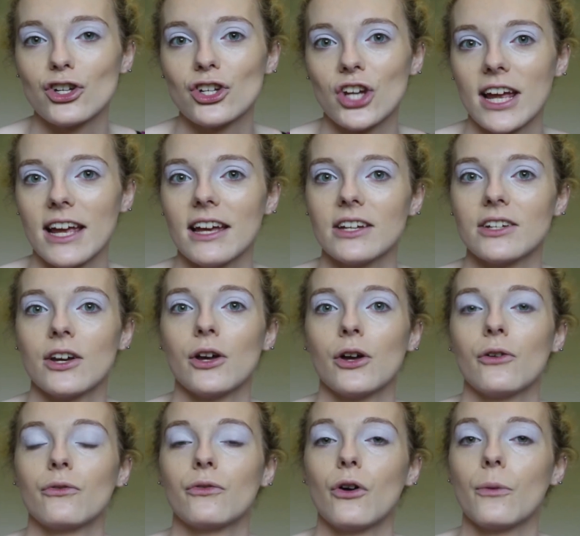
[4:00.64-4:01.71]
shade
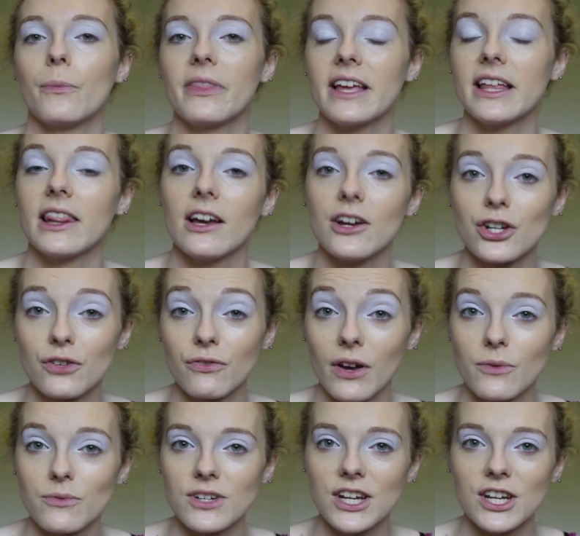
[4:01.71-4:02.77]
from the Lush
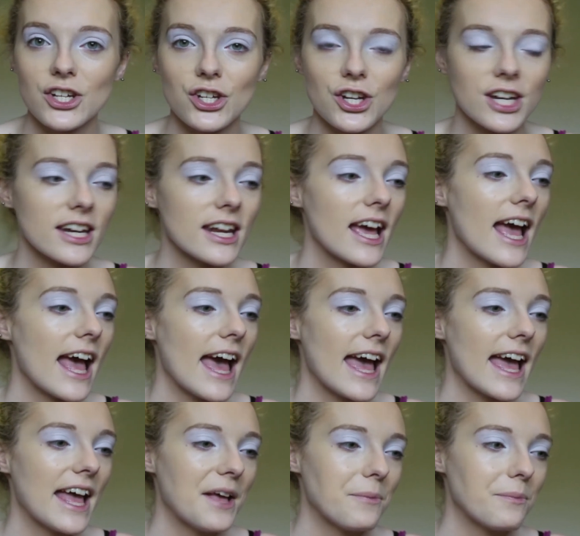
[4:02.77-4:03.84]
Foundation,
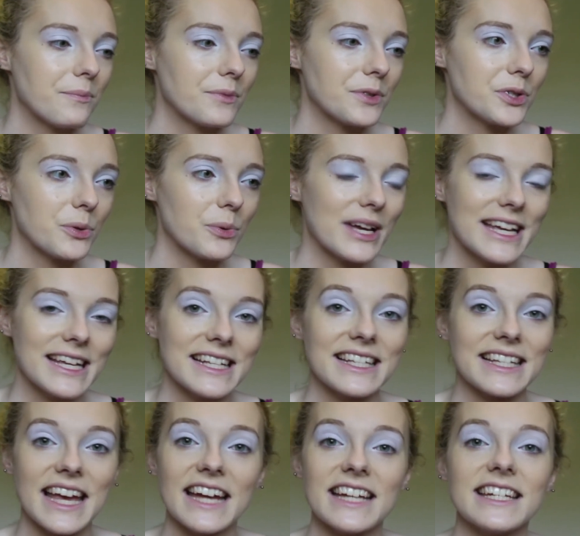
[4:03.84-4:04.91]
so it is
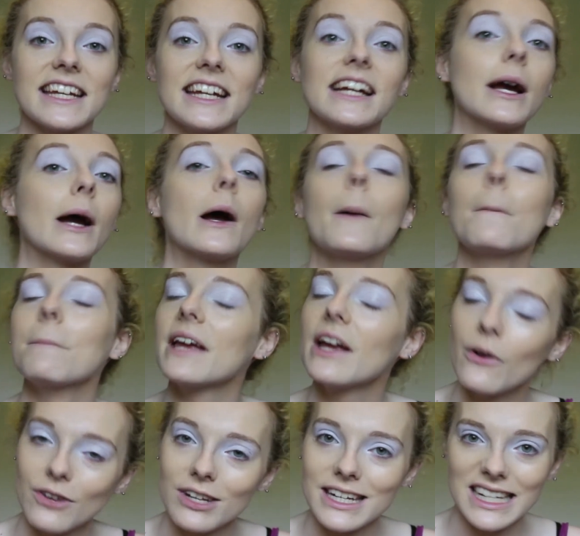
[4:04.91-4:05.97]
getting
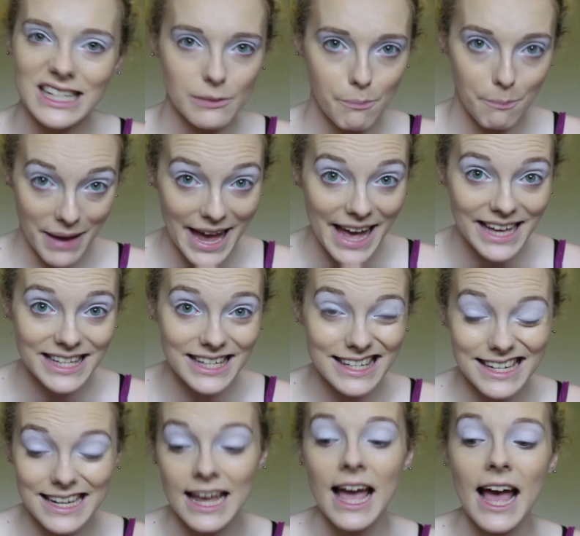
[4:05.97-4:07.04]
beyond its
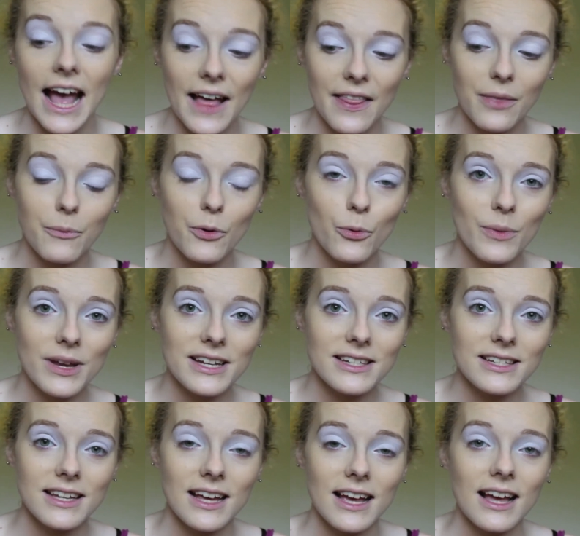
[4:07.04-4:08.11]
best at the
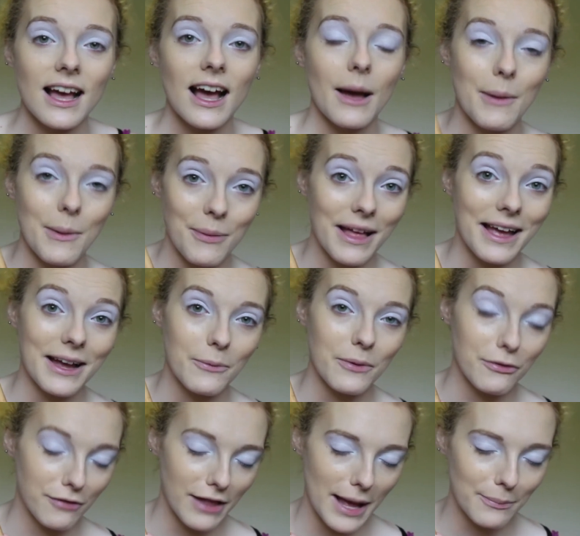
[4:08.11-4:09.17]
moment. I'm applying it with a
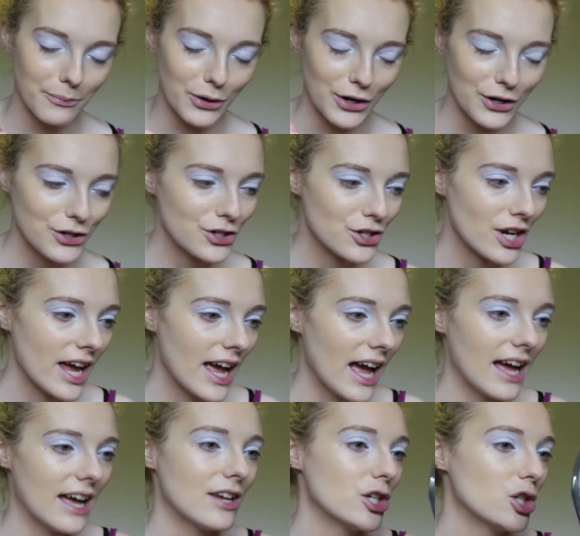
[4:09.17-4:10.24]
flat brush
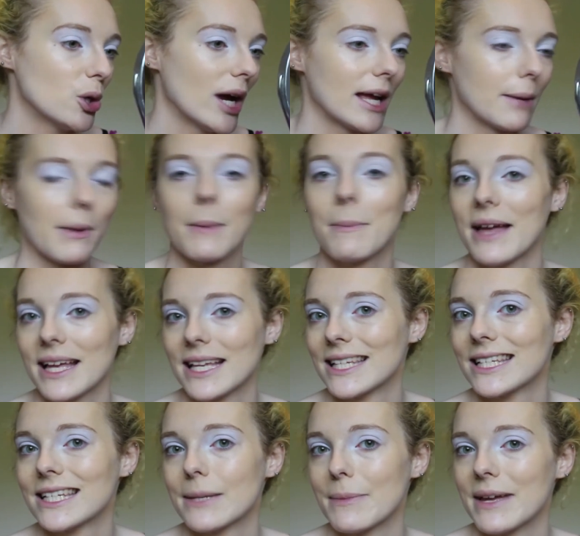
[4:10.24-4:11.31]
and trying my
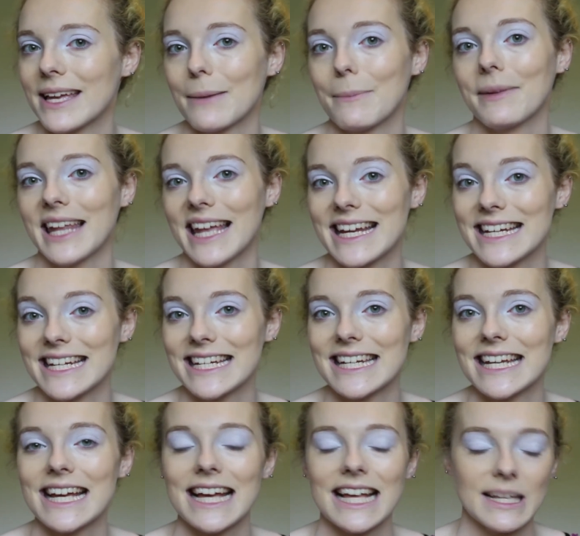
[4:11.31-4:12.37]
best to make it blend
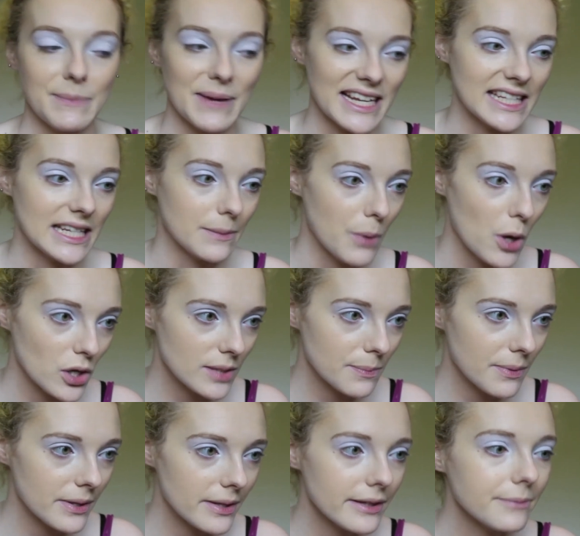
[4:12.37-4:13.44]
as best as
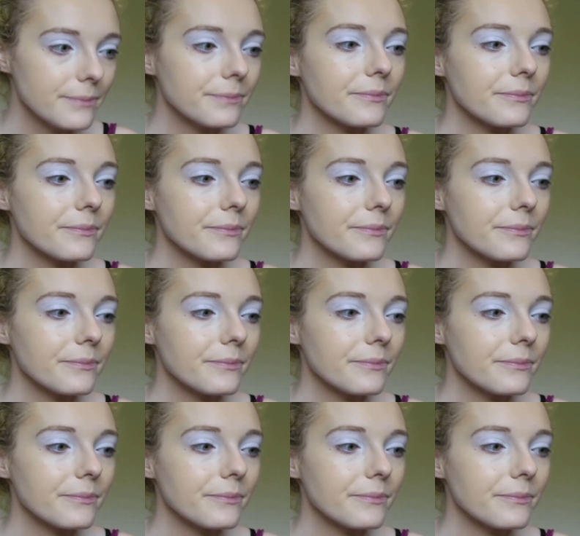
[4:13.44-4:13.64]
possible.